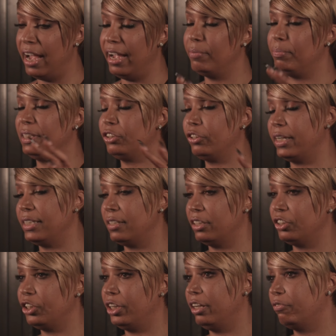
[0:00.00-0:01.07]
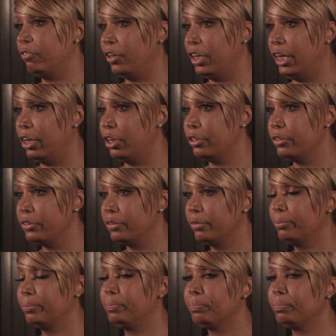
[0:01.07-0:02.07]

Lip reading: I had been transitioning for years,